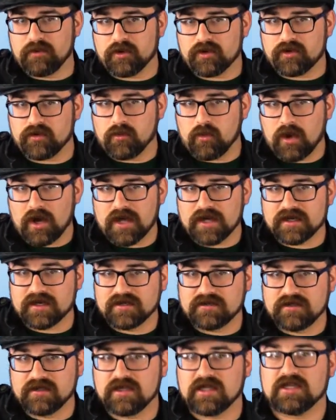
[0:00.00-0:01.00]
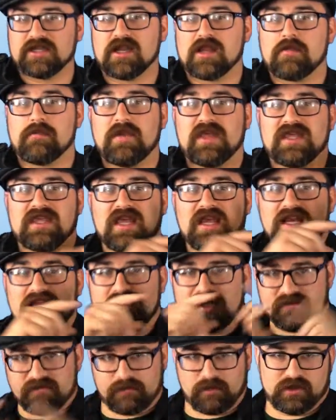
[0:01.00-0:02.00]
book 1 to get to the
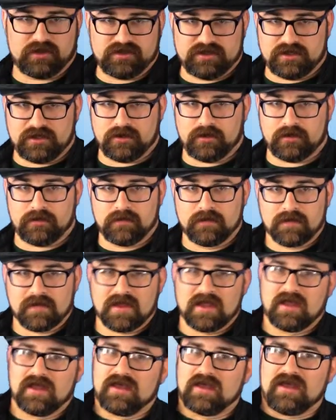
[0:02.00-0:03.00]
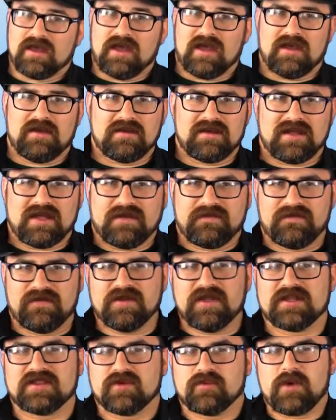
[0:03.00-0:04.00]
beginning of book 2. I
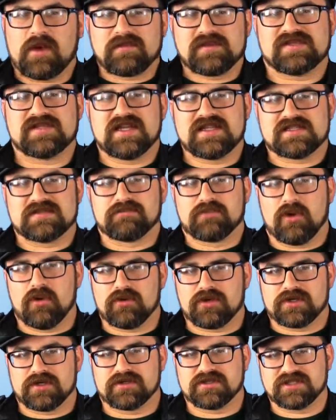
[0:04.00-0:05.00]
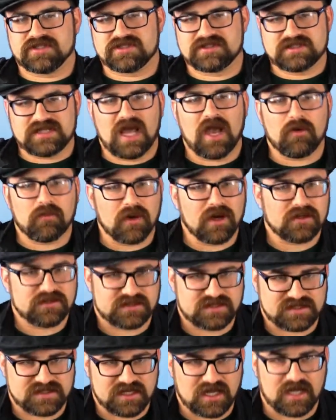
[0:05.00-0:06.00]
feel like the website's broken or just not well
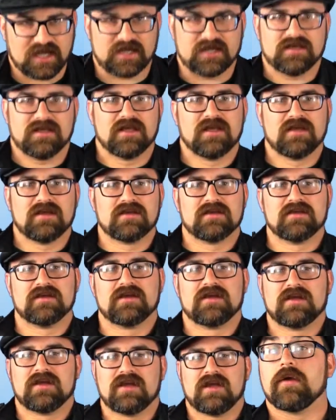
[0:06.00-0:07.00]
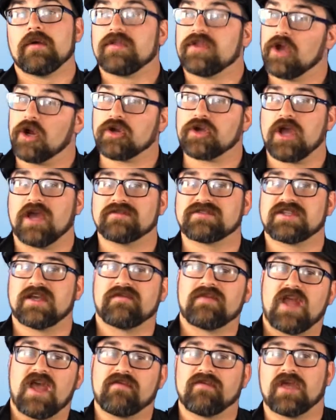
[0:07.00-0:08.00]
designed. The archives
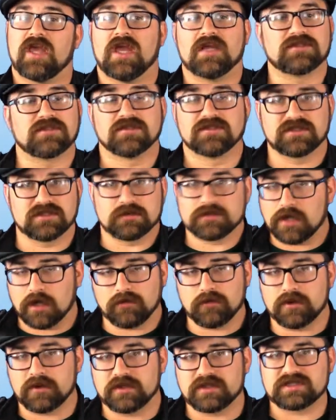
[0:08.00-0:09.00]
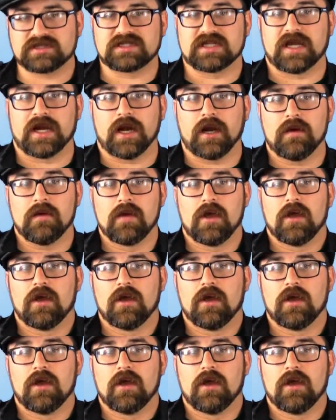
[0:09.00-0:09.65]
have navigation, so no worries there.